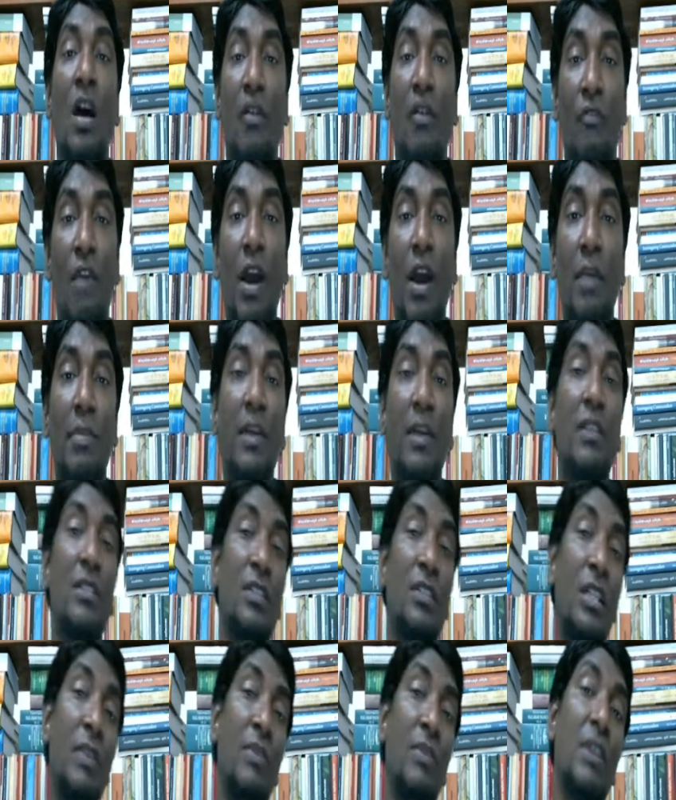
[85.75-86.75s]
Why? Because
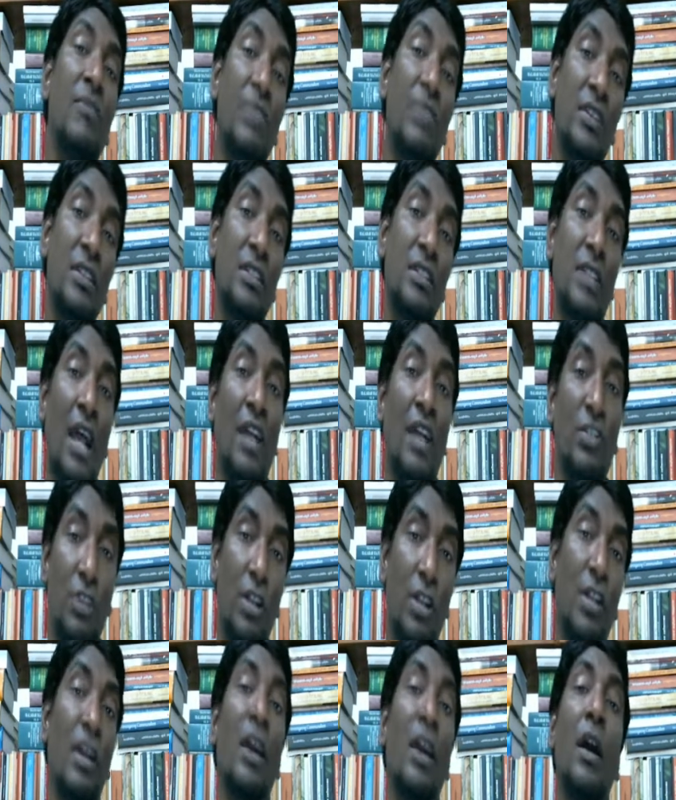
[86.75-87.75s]
even if it is
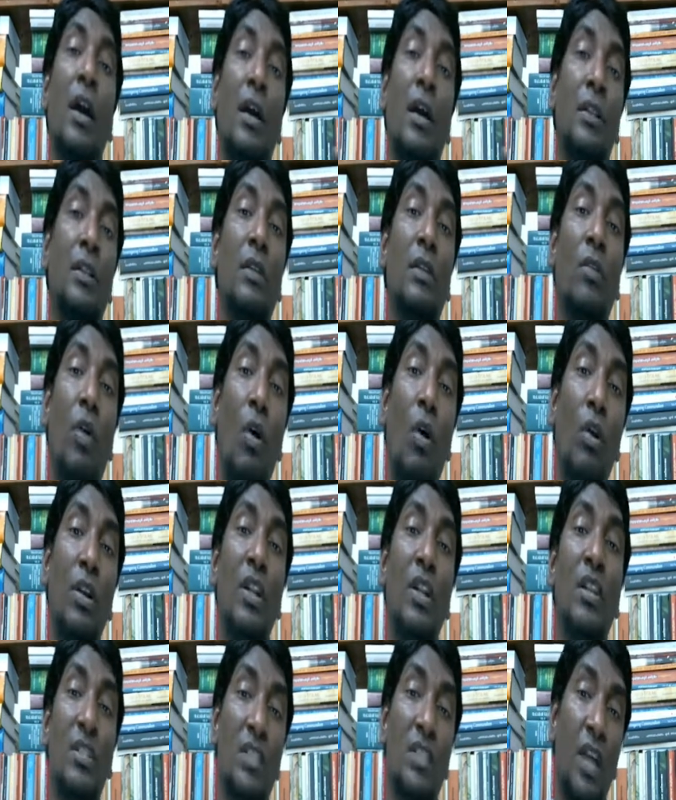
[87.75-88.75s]
actually the
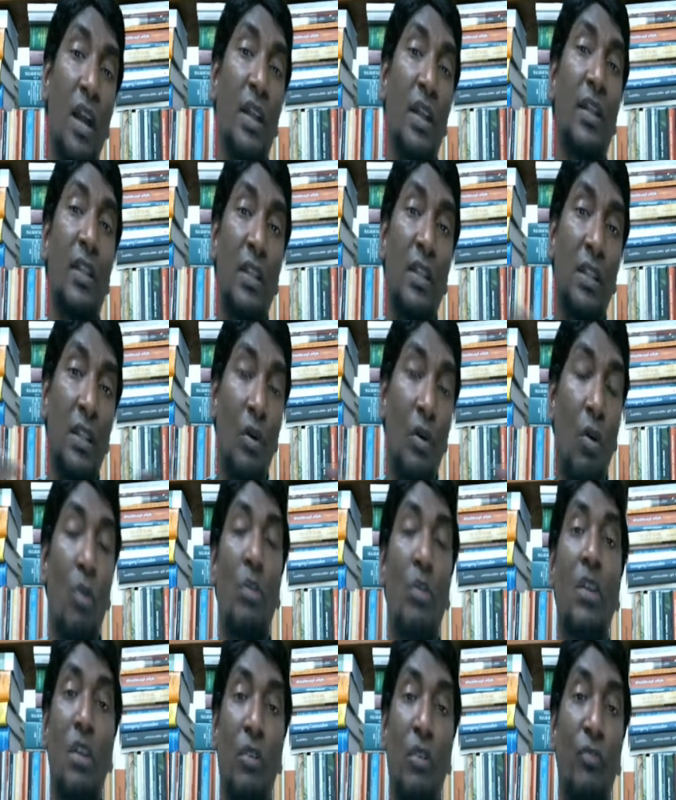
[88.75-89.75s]
owners are the
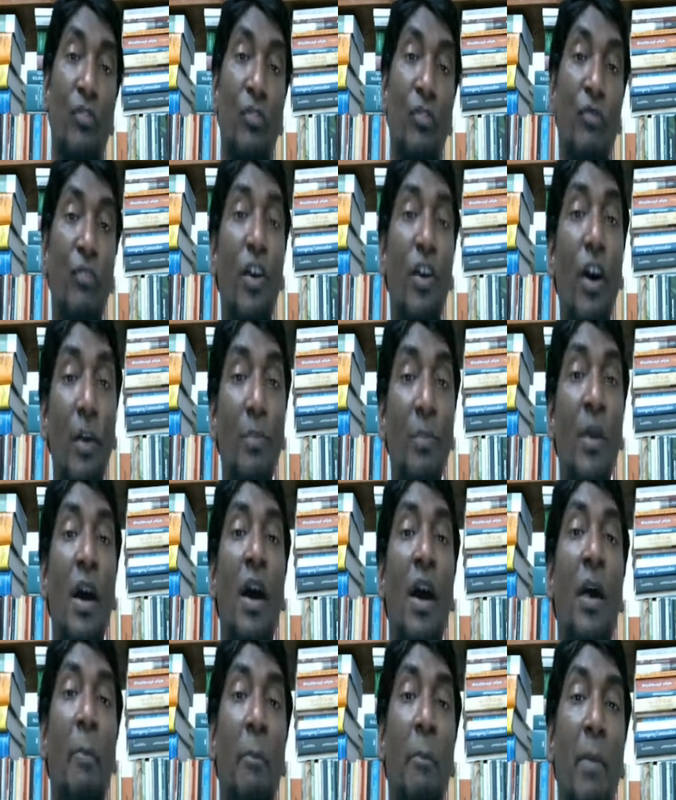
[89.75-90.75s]
owner of the firm
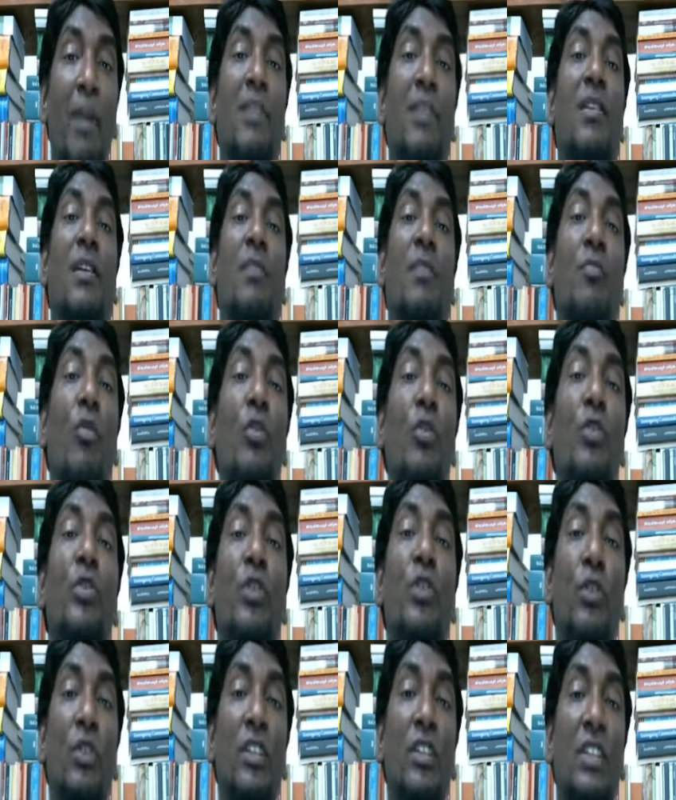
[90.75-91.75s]
but most
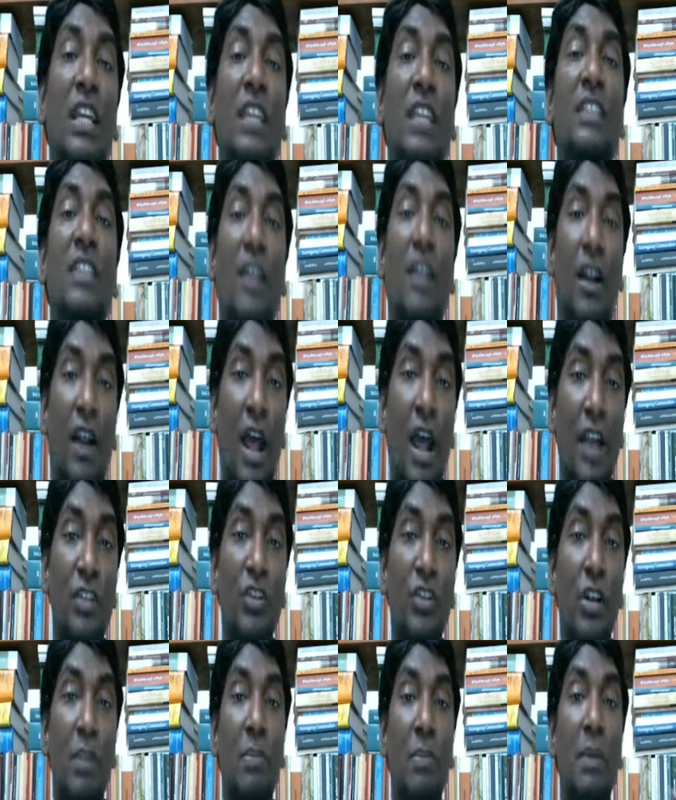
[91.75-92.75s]
of the things are
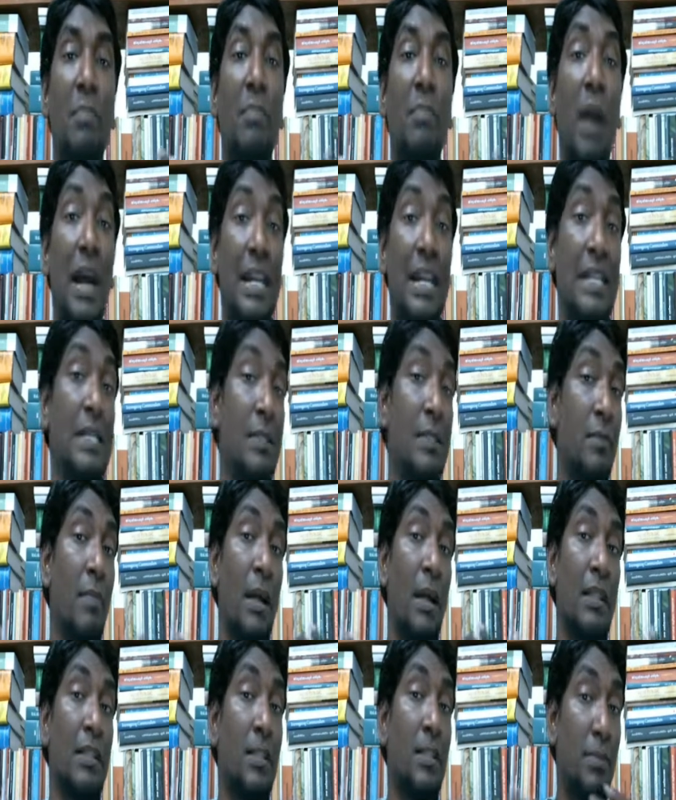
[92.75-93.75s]
actually being managed by
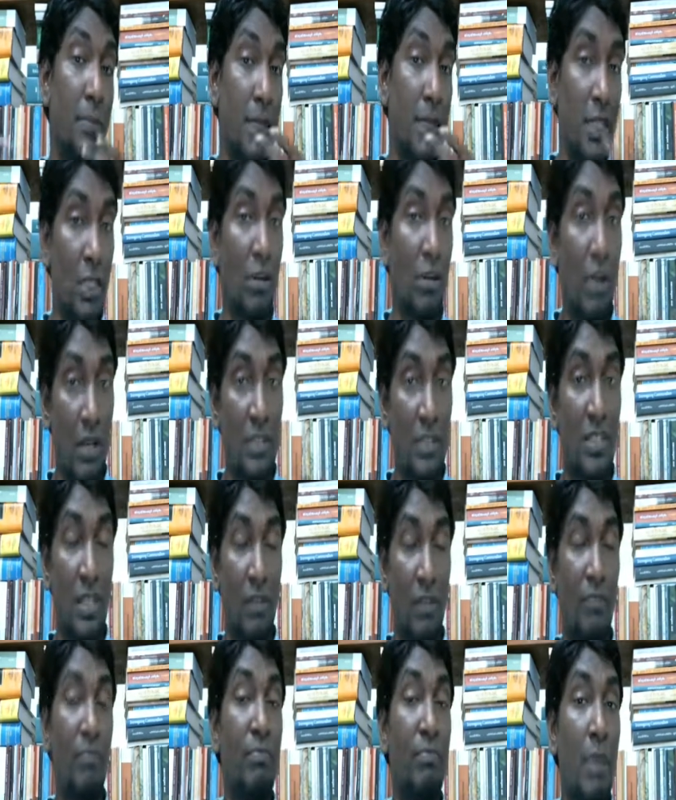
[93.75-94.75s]
this particular set
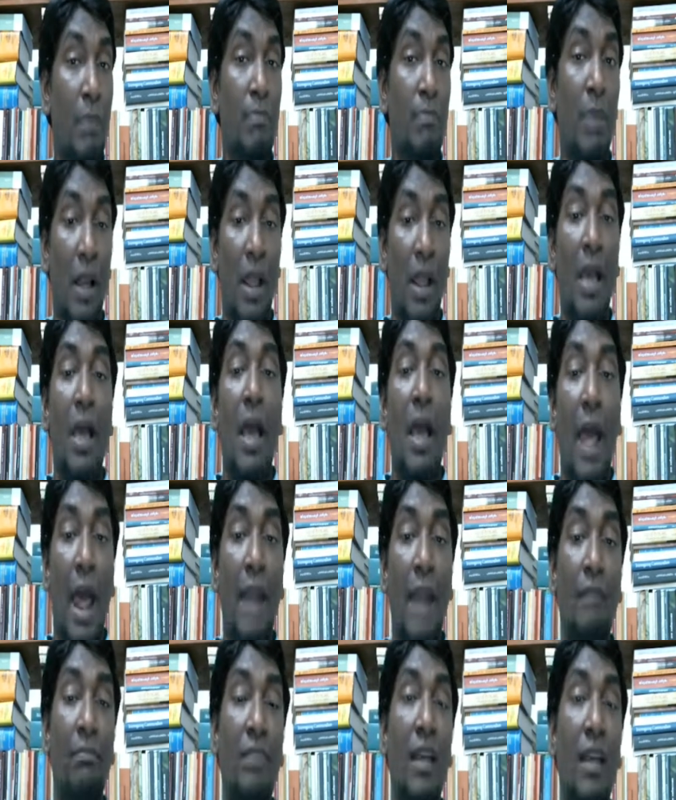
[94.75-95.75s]
of people
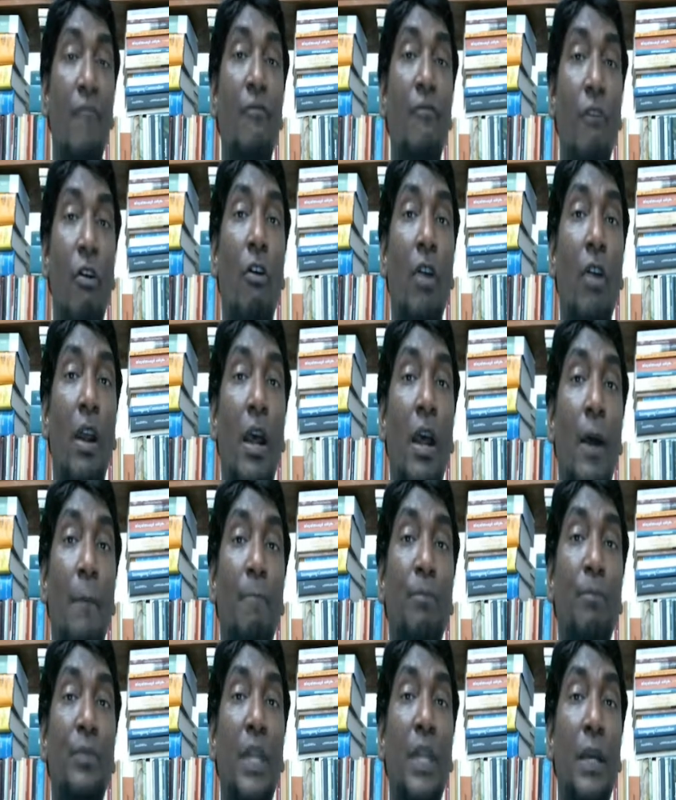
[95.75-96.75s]
and therefore
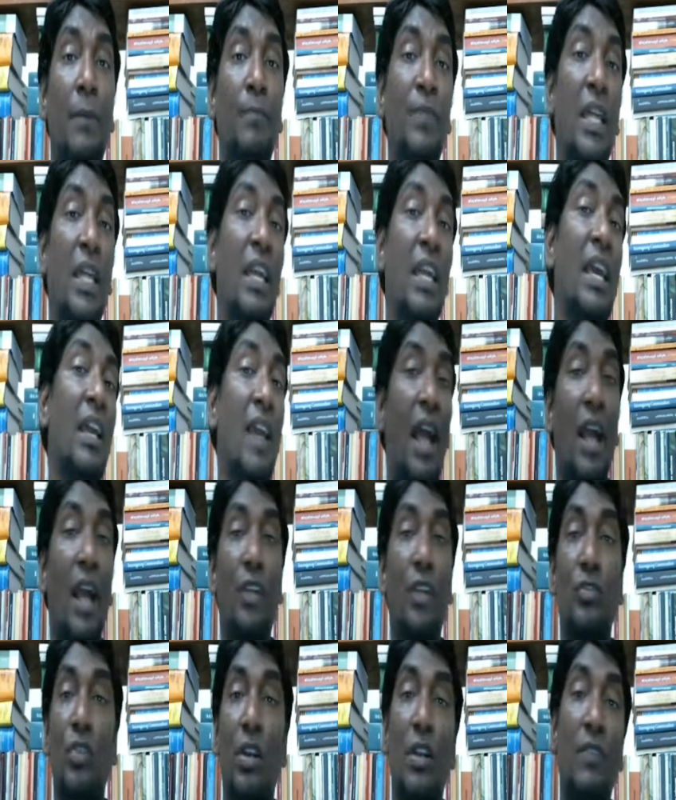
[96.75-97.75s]
they, they can
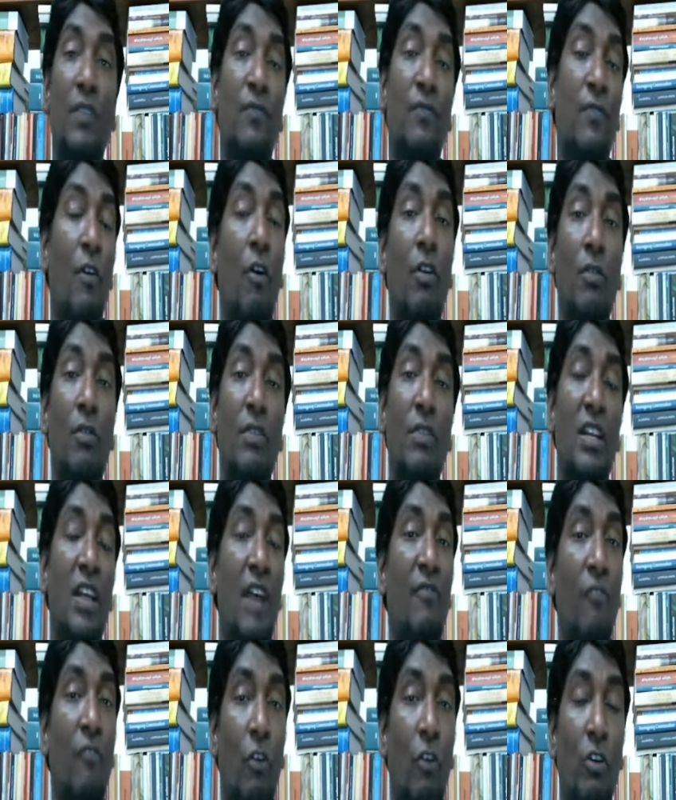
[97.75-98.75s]
actually flaunt we
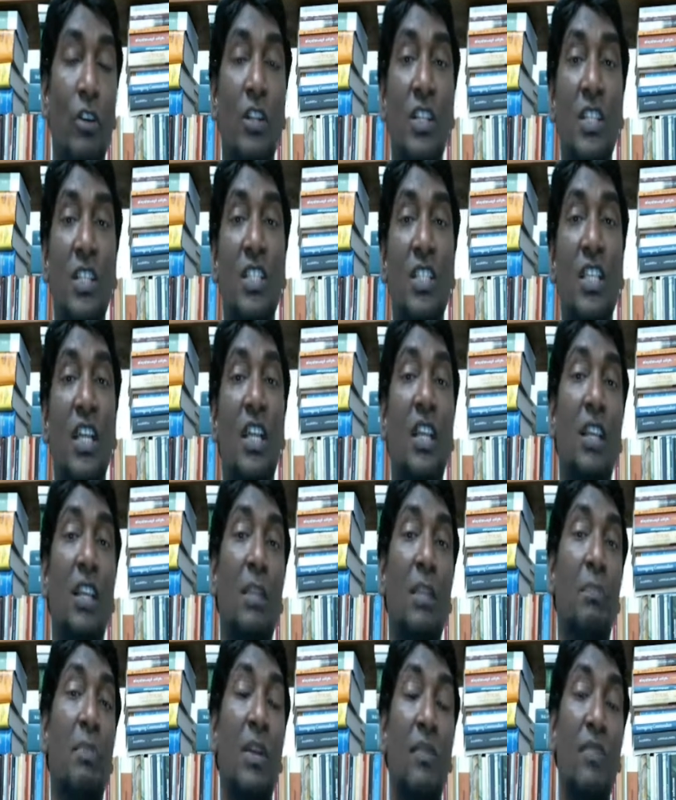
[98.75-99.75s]
have already seen in the
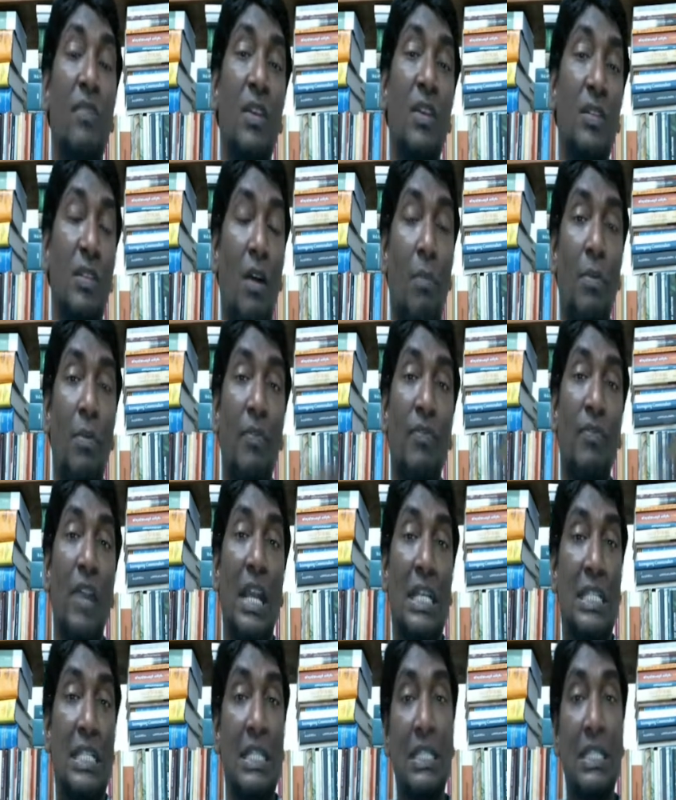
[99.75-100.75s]
previous couple of
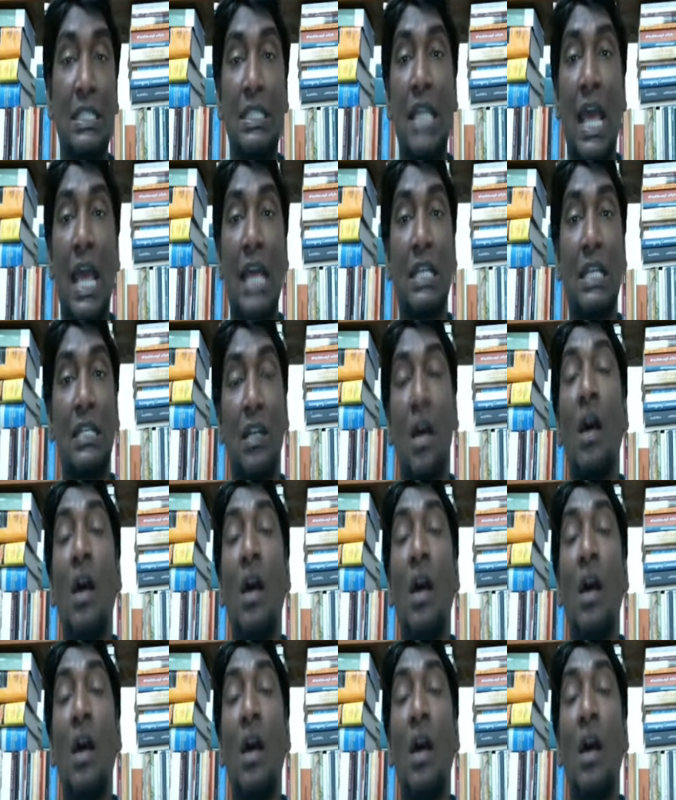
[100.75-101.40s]
lectures that